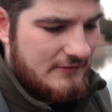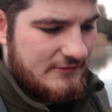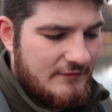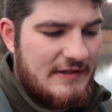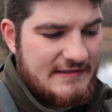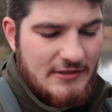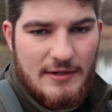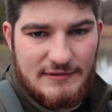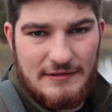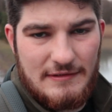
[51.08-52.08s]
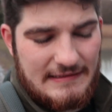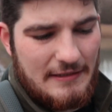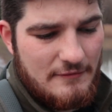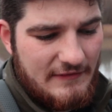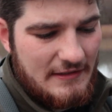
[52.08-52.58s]
The reason I was doing
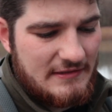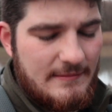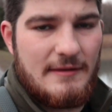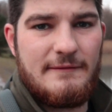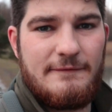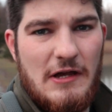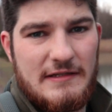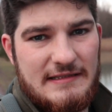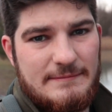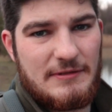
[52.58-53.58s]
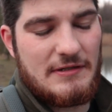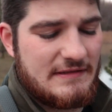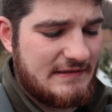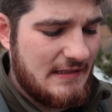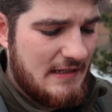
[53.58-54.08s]
2 videos a month at first is
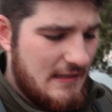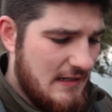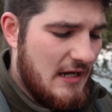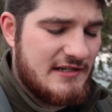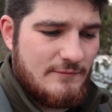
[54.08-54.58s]
because I